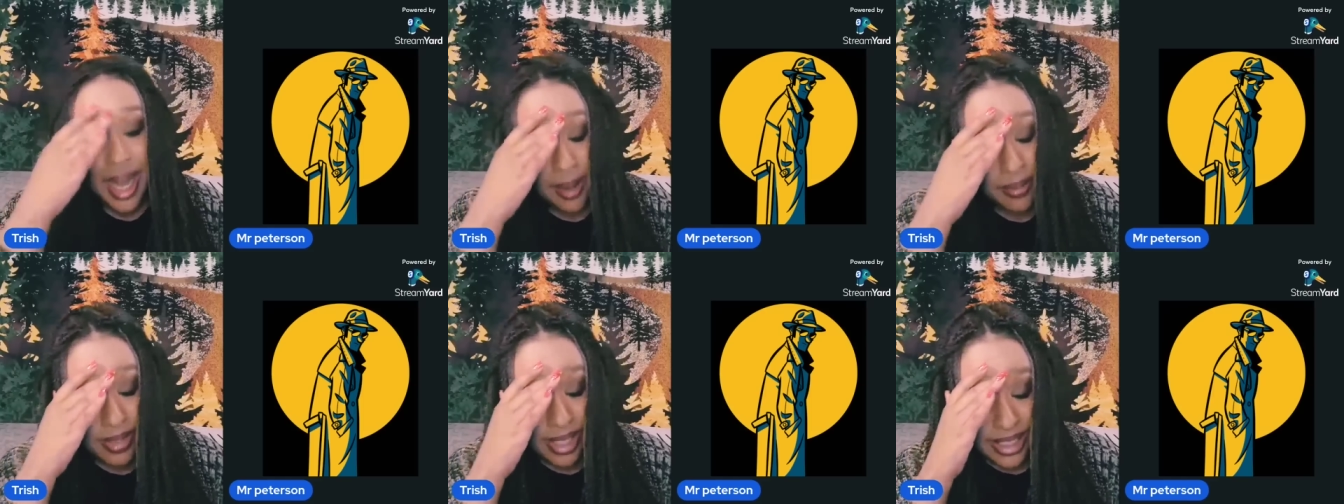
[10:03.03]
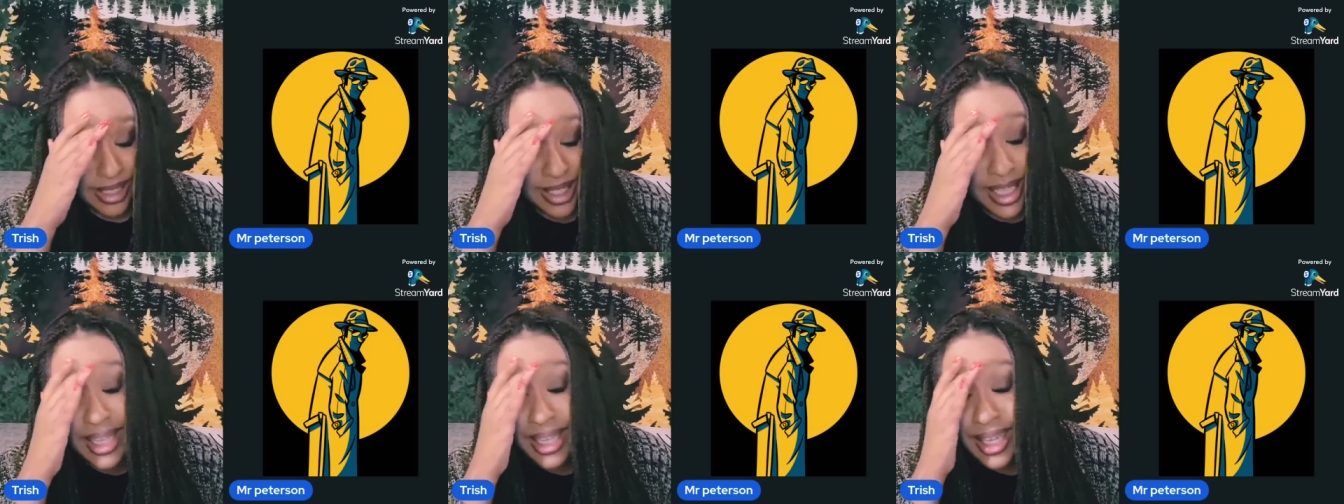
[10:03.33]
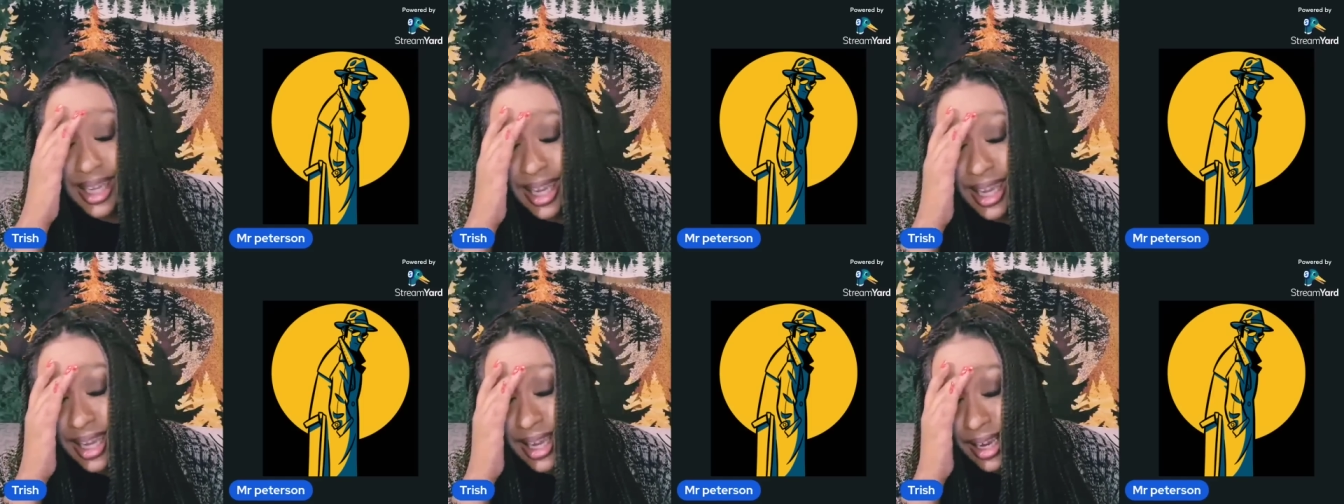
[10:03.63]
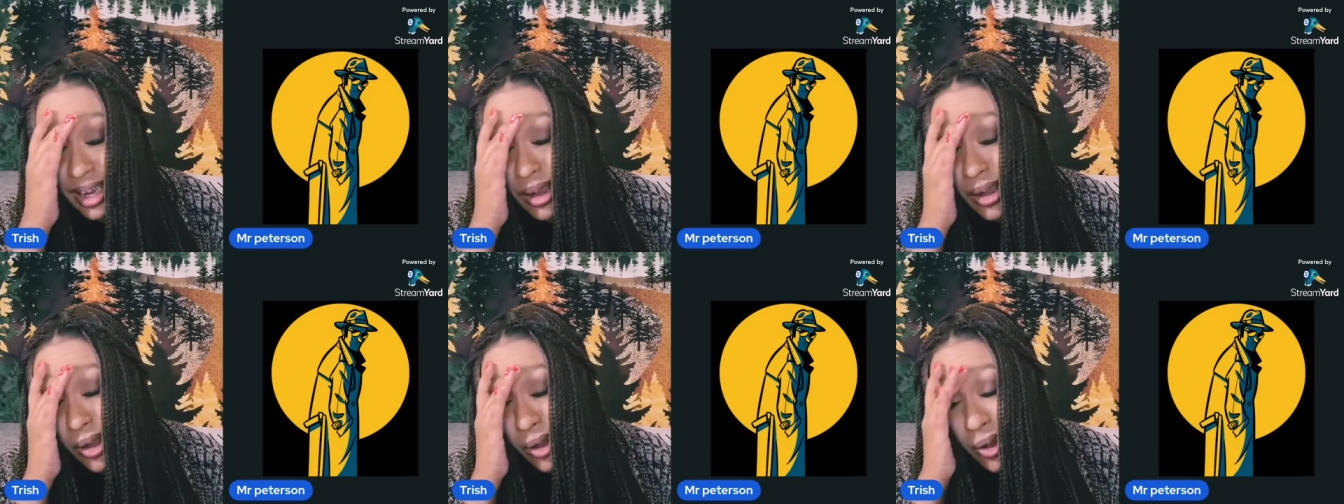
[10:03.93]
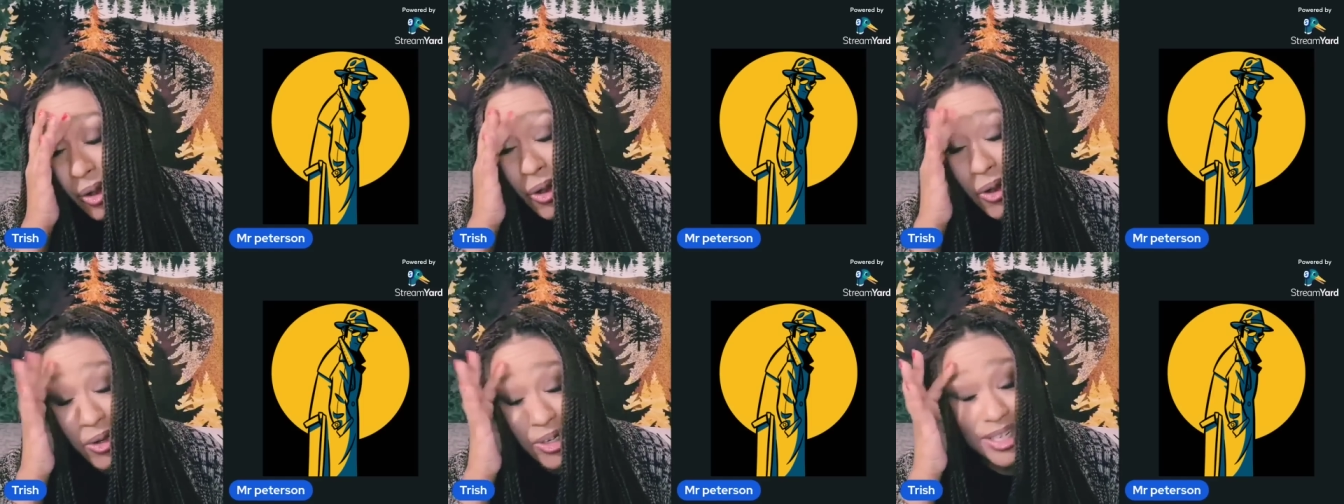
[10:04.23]
uh, I'm just thinking,
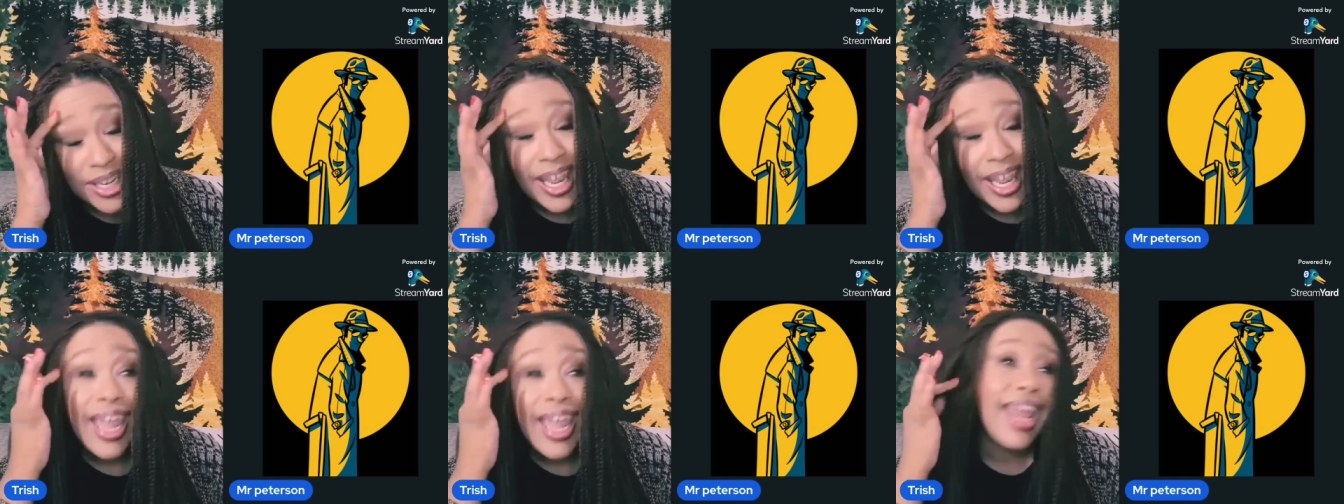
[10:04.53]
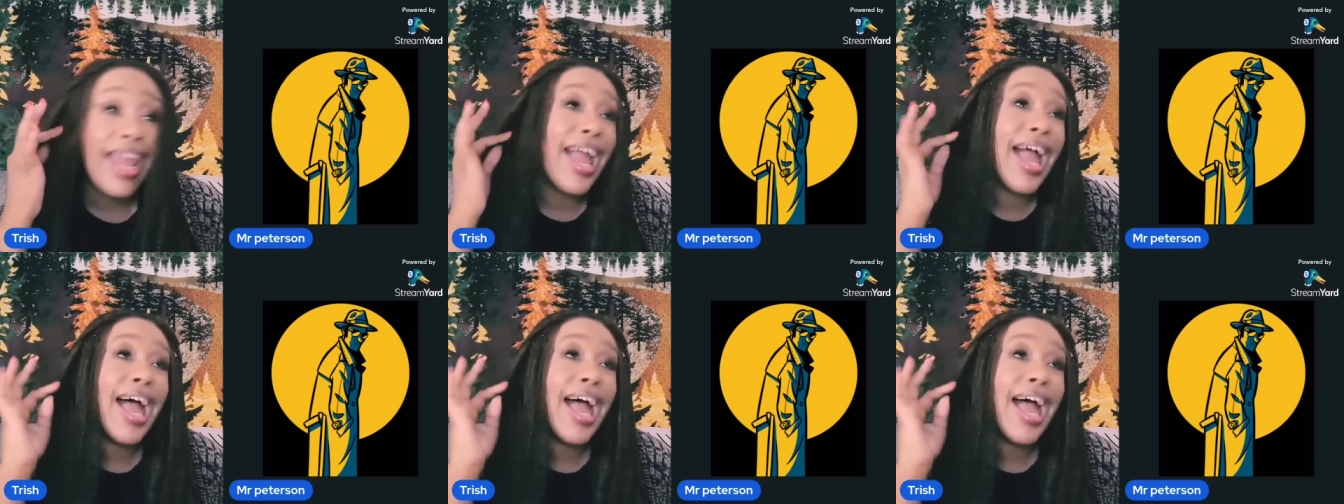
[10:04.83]
okay,